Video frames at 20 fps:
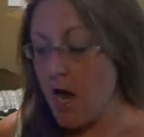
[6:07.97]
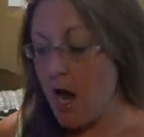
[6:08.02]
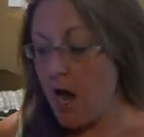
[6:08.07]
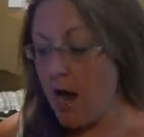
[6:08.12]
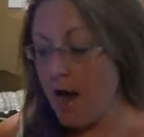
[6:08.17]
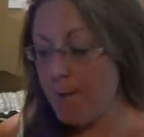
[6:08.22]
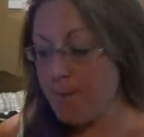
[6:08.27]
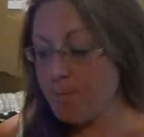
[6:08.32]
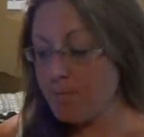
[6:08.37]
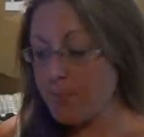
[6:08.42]

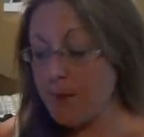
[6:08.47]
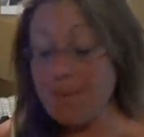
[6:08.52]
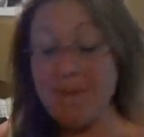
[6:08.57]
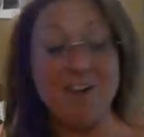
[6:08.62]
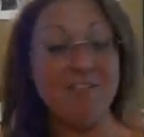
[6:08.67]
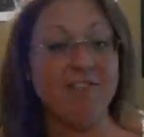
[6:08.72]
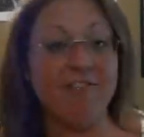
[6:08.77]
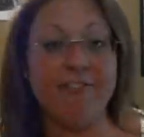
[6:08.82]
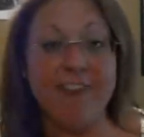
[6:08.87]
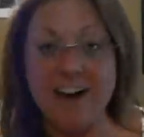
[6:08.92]

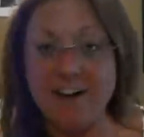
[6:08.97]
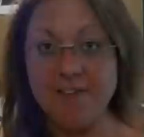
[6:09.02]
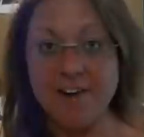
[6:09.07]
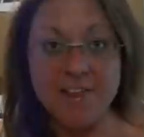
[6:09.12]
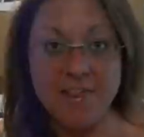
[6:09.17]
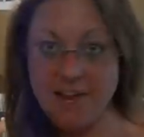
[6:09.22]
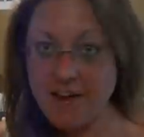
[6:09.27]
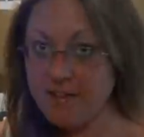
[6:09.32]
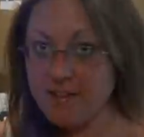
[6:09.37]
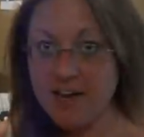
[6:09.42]
My
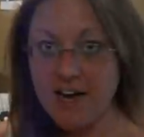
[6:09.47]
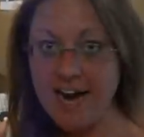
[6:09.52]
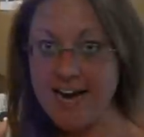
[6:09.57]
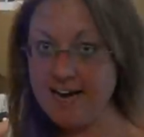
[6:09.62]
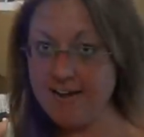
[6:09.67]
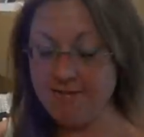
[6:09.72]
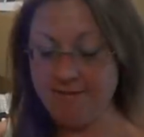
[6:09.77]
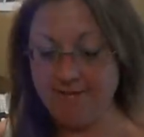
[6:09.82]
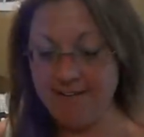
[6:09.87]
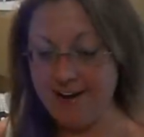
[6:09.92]
favorite thing that I
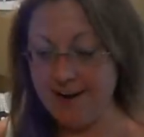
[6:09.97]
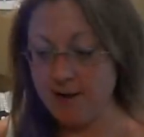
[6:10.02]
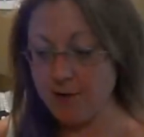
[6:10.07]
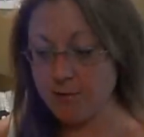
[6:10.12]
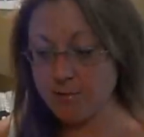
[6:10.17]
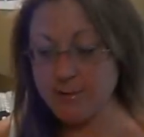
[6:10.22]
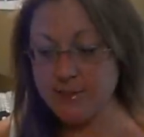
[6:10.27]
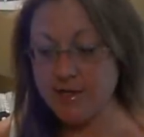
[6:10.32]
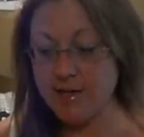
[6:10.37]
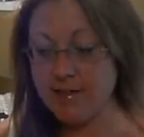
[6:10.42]
have
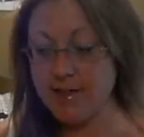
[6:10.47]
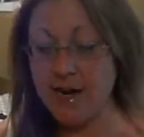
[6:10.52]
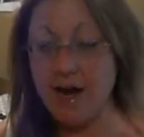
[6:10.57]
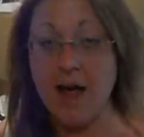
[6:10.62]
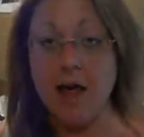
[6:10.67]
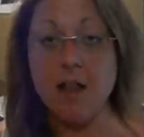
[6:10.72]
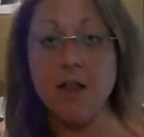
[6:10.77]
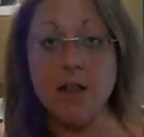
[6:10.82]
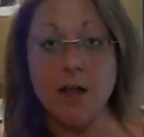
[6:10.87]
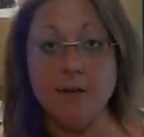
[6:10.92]
found that
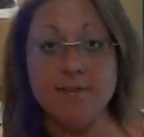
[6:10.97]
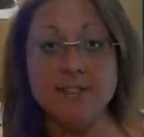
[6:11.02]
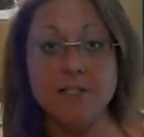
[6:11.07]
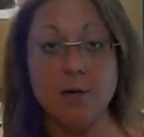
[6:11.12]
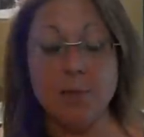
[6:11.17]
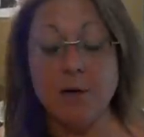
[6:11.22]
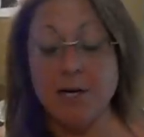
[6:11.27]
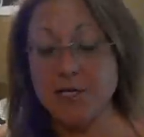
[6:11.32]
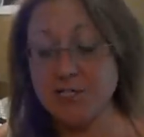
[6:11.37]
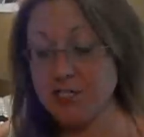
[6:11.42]
I love
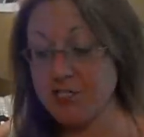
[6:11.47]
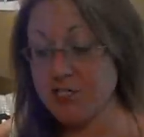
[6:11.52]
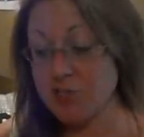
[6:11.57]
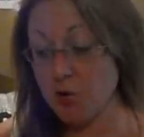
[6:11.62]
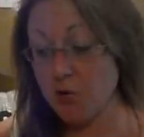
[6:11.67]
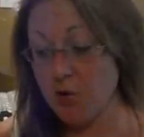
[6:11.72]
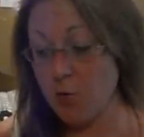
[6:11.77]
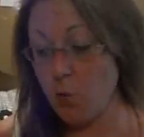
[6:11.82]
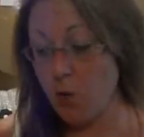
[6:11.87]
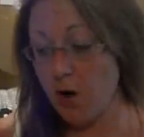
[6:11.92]
so much is
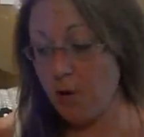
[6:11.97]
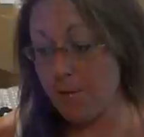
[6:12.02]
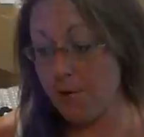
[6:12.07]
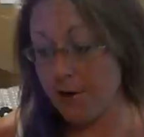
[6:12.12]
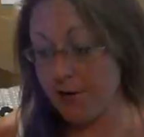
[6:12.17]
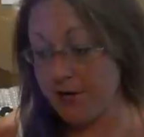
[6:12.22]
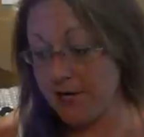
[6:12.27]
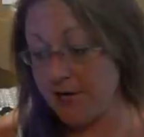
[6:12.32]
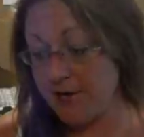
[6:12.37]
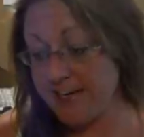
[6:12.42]
sold at
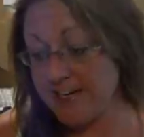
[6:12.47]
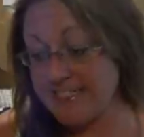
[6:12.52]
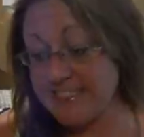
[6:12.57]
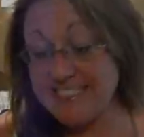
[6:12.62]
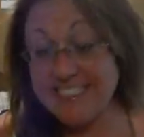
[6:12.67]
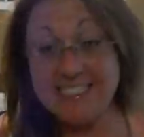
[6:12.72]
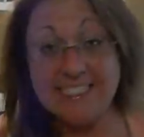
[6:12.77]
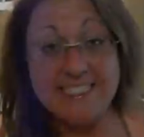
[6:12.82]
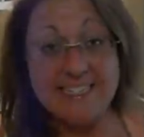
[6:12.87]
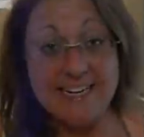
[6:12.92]
Walmart, and you get
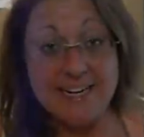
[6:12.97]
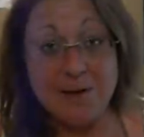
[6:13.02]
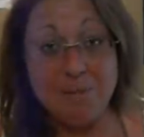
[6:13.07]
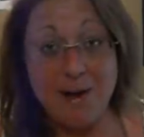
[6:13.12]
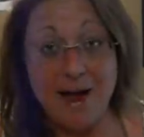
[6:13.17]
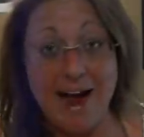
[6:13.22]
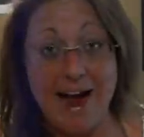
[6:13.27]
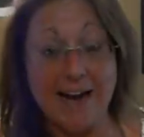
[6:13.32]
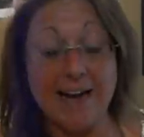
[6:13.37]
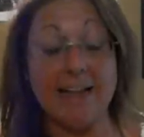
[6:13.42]
60 in a
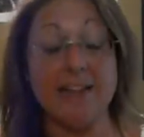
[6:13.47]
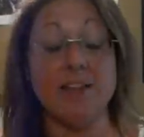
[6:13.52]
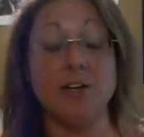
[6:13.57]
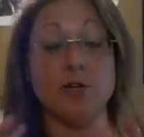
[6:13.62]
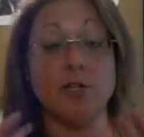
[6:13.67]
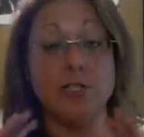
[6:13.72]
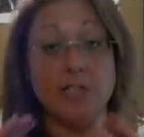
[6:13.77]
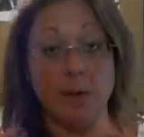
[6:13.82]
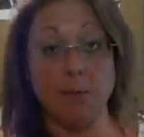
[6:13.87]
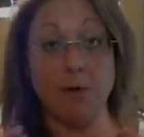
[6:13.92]
pack, and
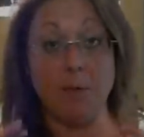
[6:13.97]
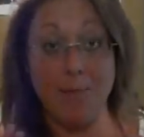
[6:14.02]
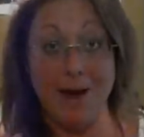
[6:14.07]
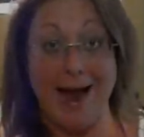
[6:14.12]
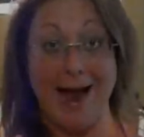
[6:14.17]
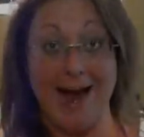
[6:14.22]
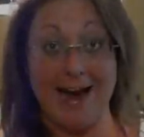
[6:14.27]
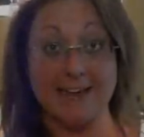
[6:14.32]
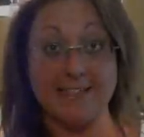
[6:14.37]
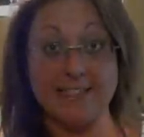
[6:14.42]
they're double
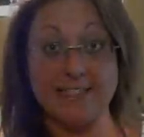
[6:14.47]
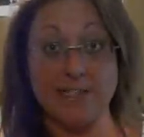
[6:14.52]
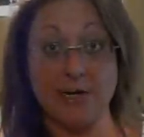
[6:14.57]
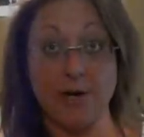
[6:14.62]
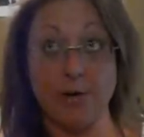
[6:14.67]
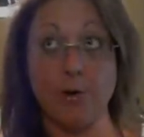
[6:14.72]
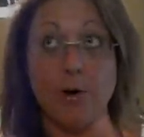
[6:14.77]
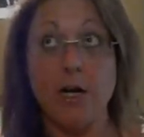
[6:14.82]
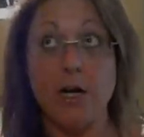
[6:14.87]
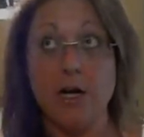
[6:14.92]
packs.
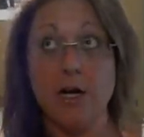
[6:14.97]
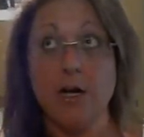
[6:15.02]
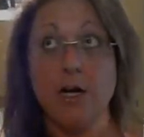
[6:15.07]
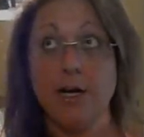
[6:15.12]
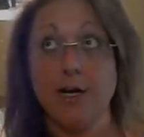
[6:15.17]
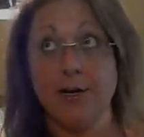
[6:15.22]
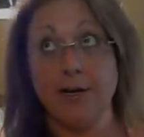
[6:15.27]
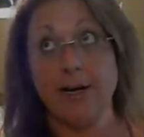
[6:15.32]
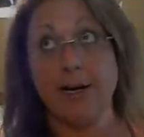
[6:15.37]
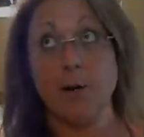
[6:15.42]
So
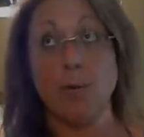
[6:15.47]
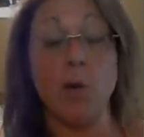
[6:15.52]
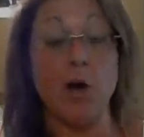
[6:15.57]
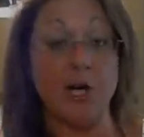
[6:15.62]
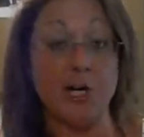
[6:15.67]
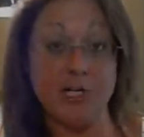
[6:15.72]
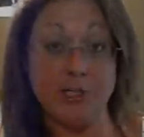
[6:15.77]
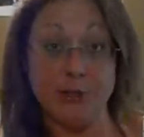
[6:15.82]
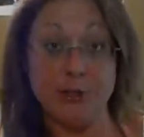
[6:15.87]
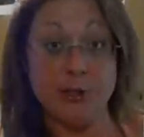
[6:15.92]
you're getting
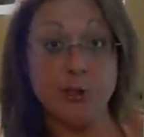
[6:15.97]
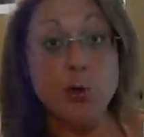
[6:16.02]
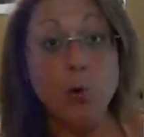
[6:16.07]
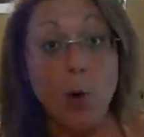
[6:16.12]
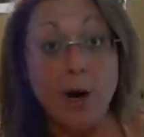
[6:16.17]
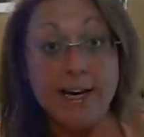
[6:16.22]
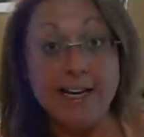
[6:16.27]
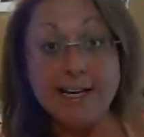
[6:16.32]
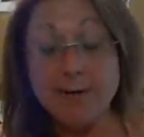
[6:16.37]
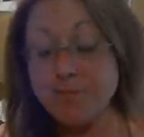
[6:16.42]
what,
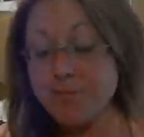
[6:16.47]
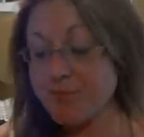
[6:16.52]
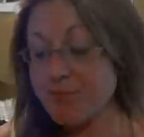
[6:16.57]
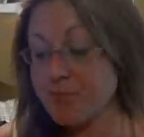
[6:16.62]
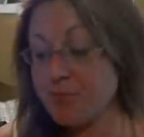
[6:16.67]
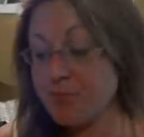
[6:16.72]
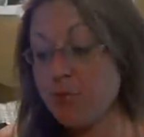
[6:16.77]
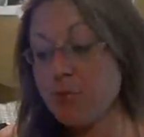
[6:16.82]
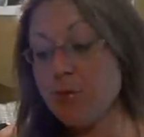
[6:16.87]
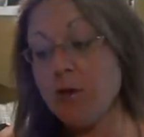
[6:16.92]
120
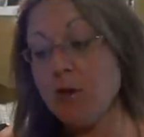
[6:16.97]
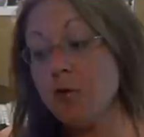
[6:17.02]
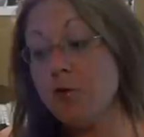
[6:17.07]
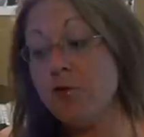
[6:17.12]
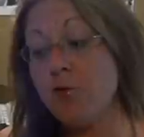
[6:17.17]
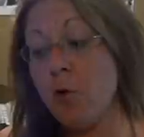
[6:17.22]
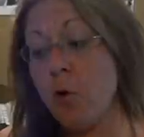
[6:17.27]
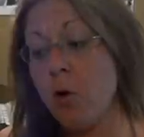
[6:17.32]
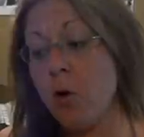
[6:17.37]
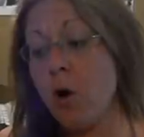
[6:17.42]

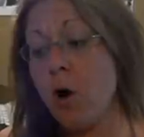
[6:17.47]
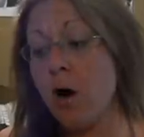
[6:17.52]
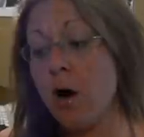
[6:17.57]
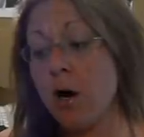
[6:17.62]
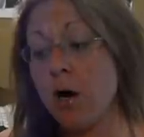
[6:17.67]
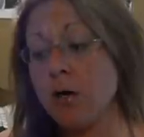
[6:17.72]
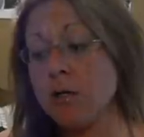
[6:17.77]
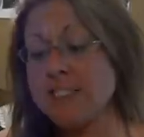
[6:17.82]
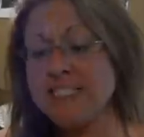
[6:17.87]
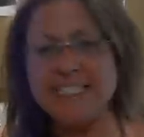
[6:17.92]

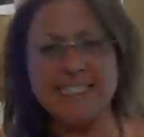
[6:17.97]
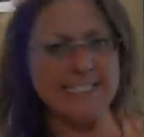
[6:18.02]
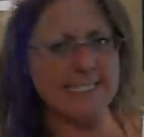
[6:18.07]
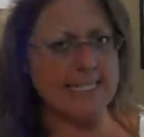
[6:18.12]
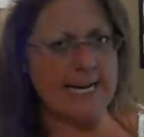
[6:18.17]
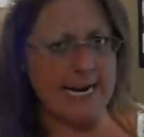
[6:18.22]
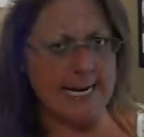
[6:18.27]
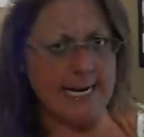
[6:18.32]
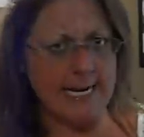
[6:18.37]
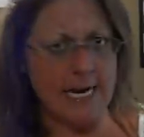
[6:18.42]
for
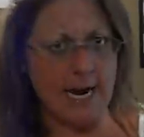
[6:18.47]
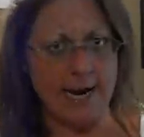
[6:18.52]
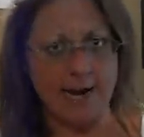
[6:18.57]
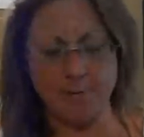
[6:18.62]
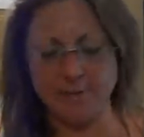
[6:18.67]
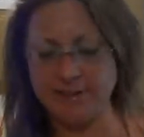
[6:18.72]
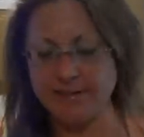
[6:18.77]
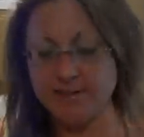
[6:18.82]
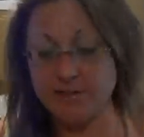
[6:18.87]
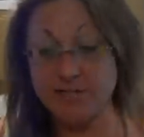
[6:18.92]
$6.99, I
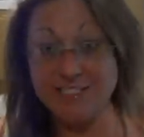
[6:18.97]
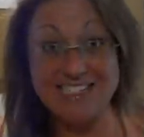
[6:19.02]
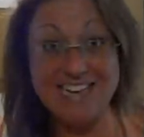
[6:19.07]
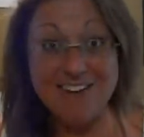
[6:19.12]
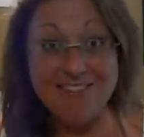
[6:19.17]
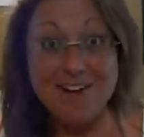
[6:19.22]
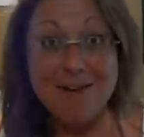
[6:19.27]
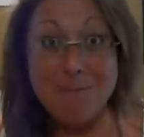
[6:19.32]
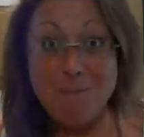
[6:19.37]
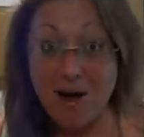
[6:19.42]
believe, so
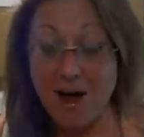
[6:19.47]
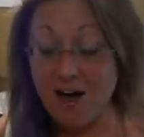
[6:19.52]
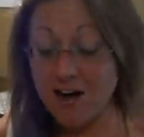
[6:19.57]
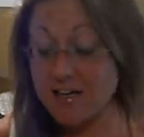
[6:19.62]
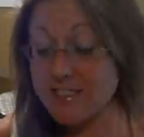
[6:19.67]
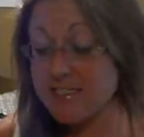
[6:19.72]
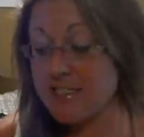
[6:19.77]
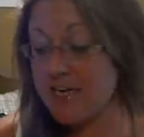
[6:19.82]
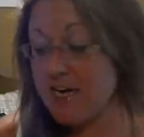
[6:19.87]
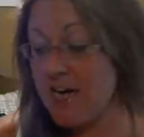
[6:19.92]

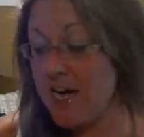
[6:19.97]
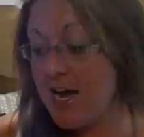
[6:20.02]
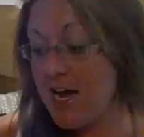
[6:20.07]
$7.